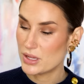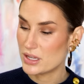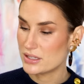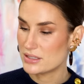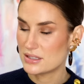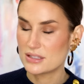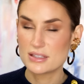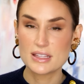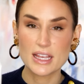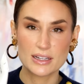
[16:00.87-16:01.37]

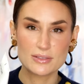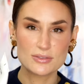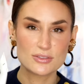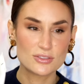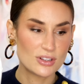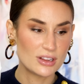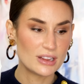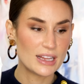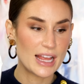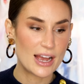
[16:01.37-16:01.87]
Plus
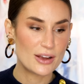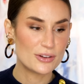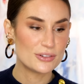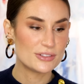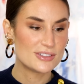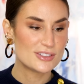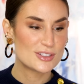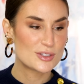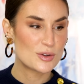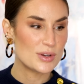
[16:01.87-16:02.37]
that
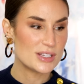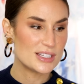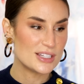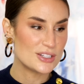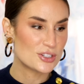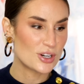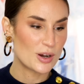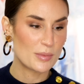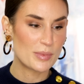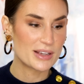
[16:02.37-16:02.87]
loud,
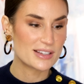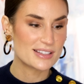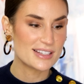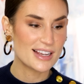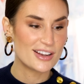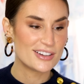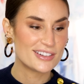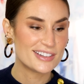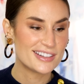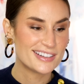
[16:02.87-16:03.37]
squeezy chirping
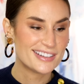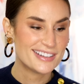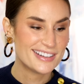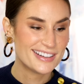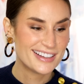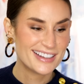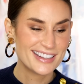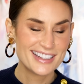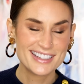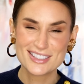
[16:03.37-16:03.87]
sound.
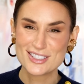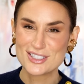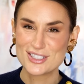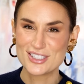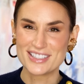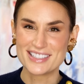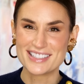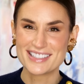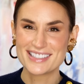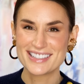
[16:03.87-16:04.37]
It's
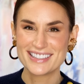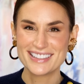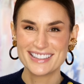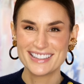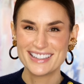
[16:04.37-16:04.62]
just